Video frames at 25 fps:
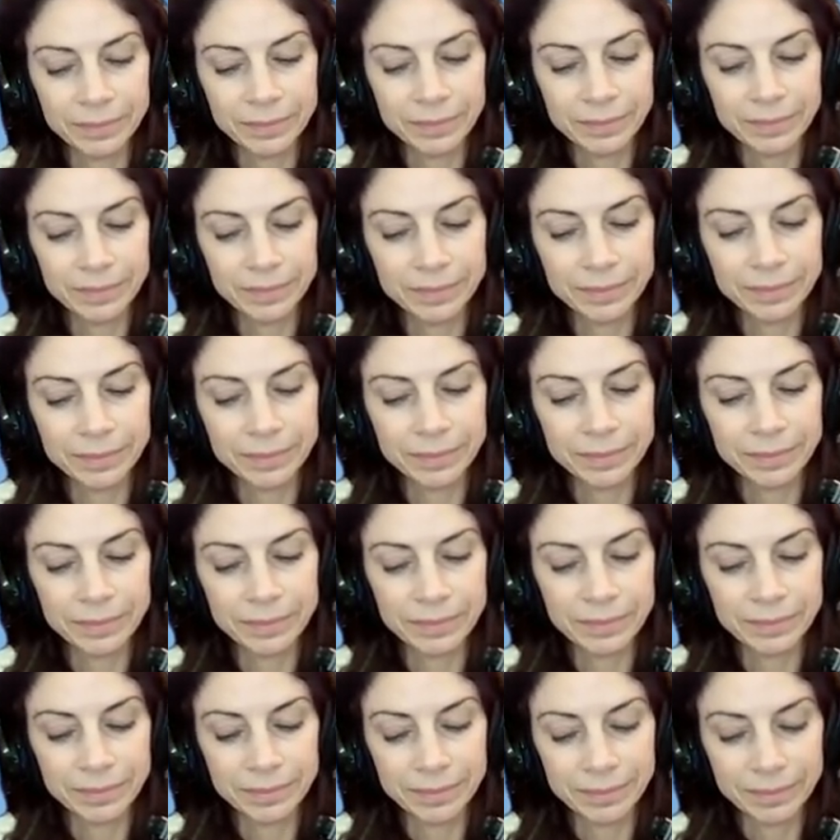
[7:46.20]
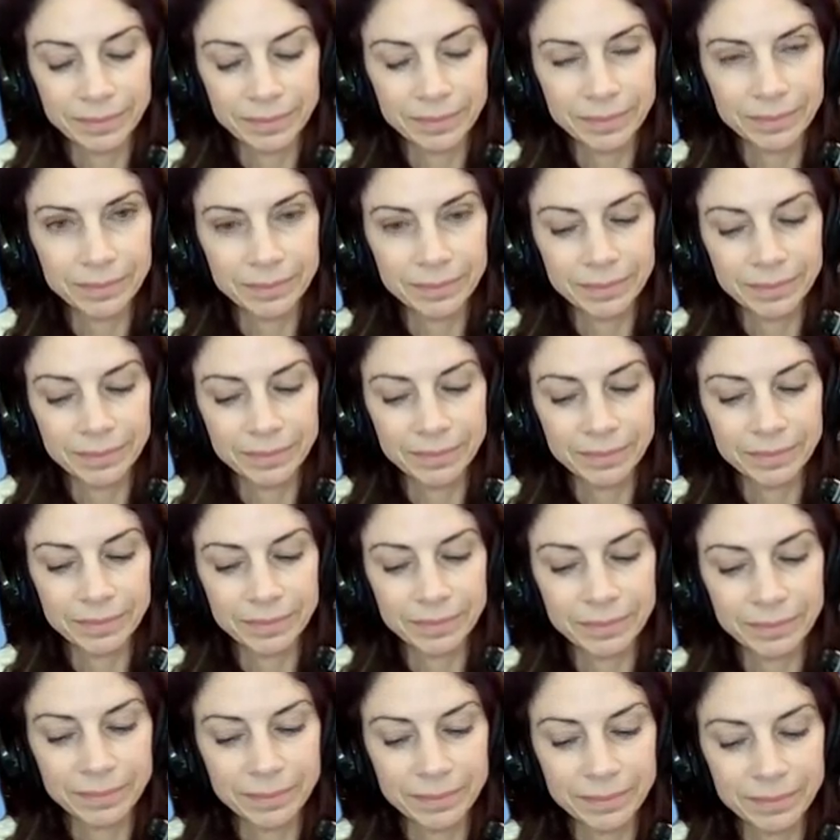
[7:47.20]

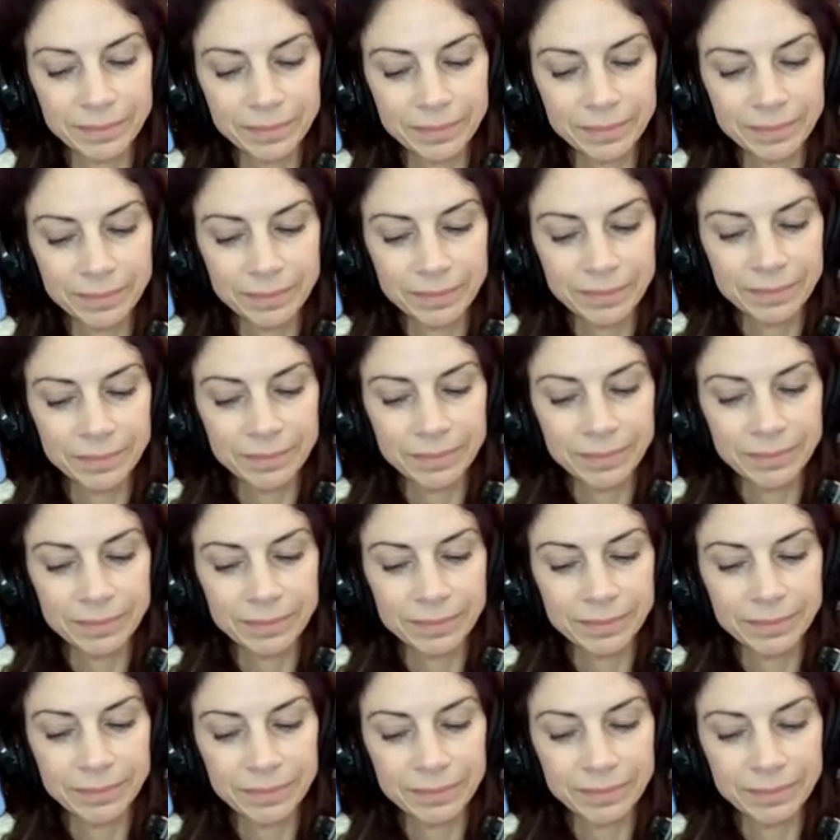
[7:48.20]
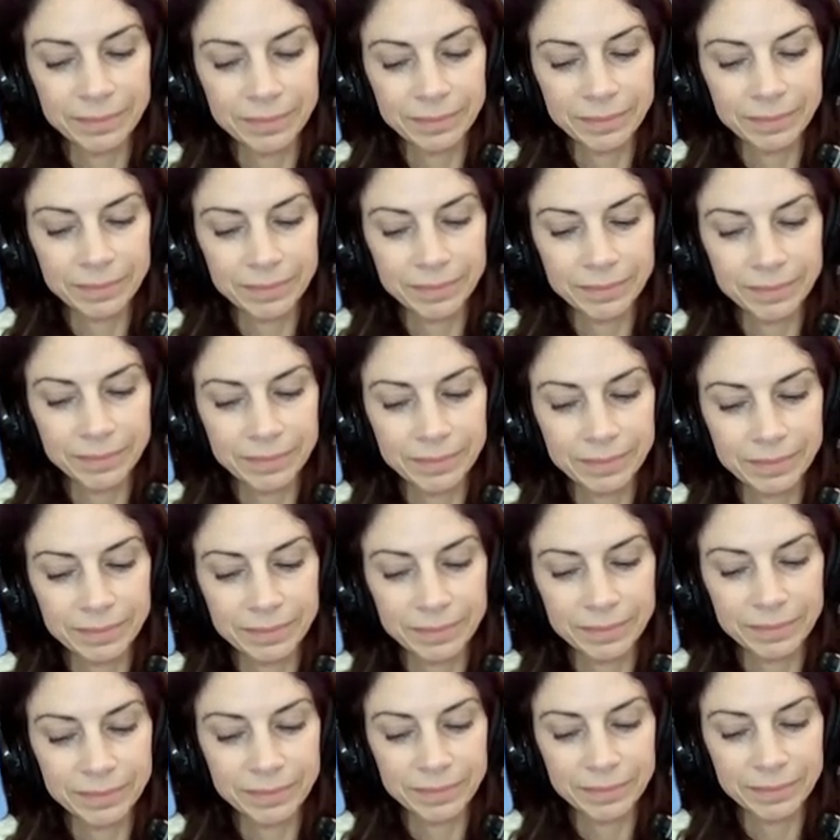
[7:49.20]

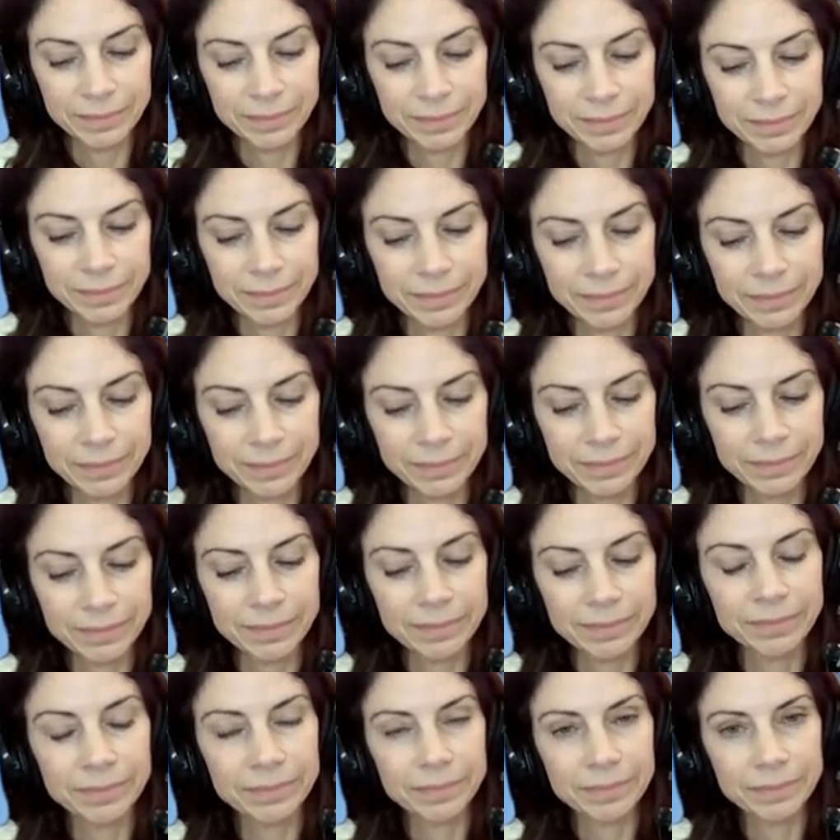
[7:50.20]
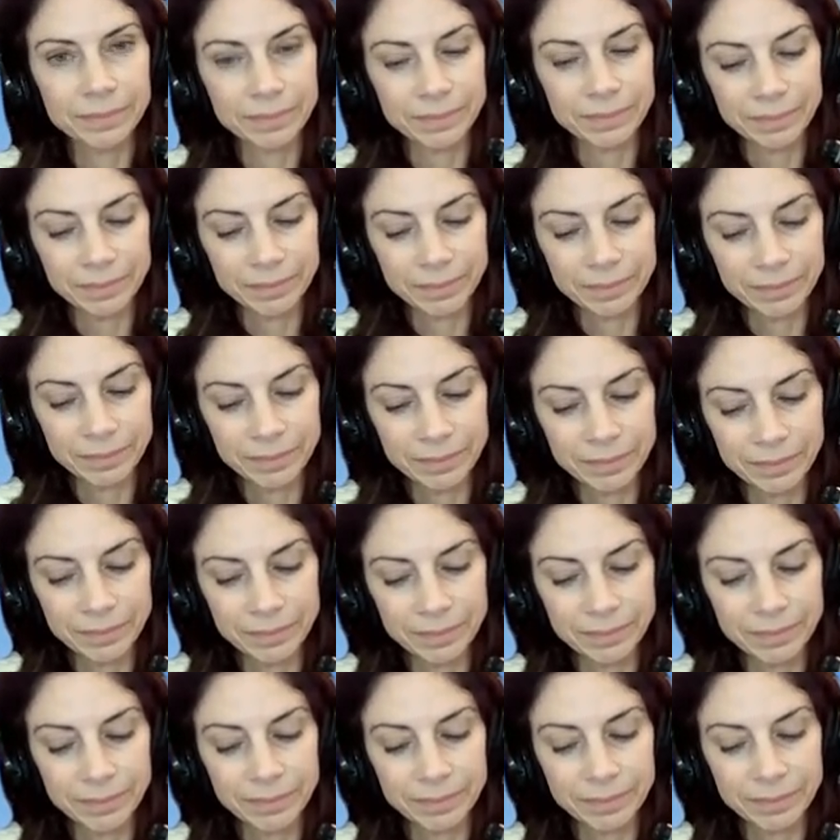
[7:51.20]

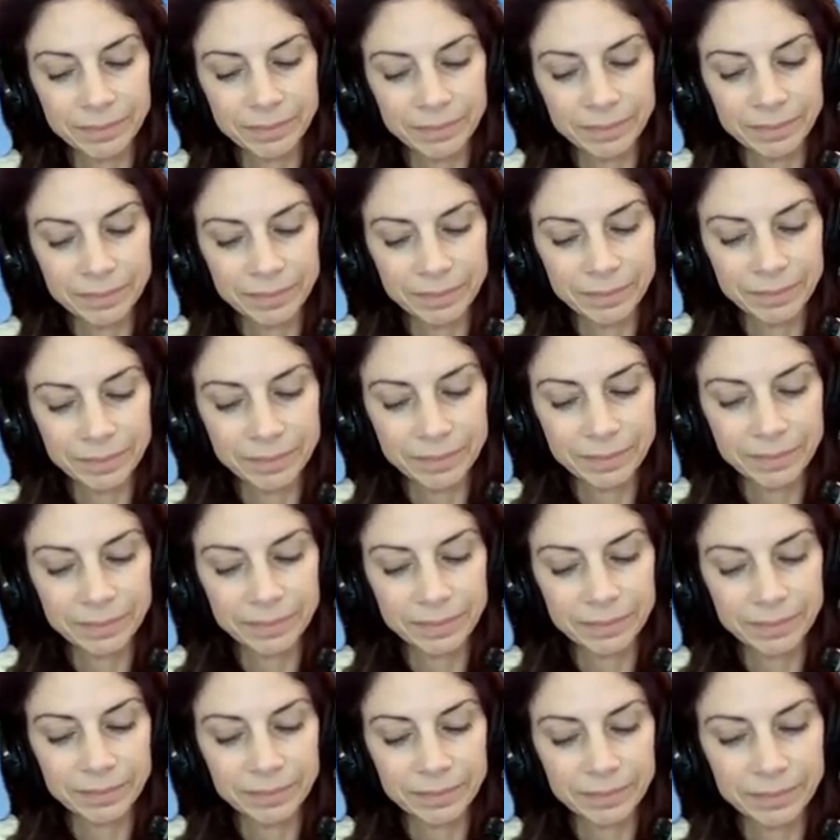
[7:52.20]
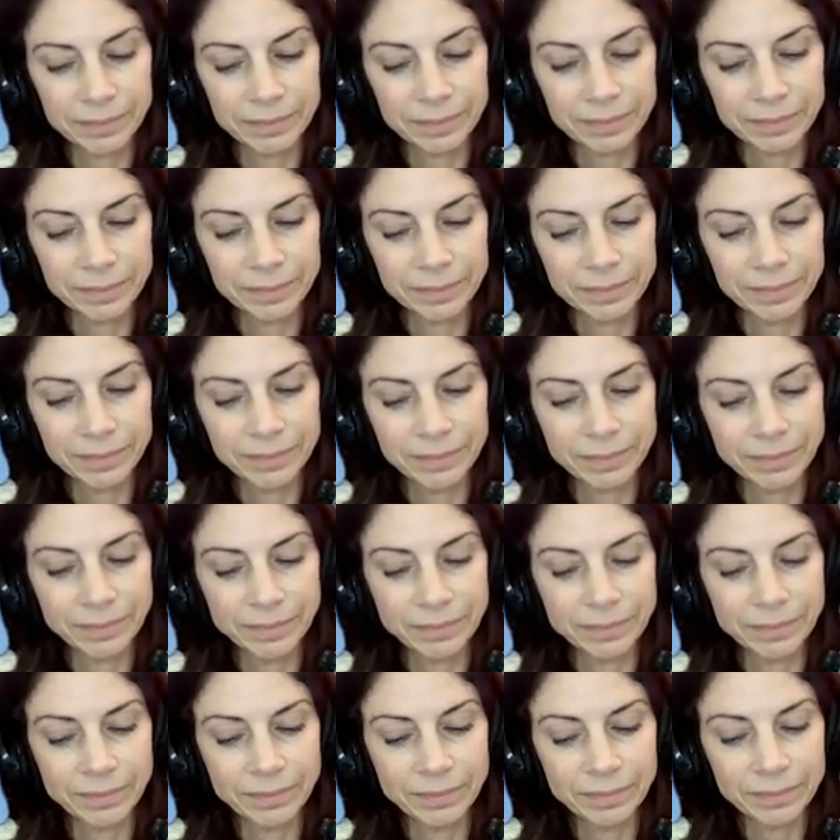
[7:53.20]
This person isn't speaking.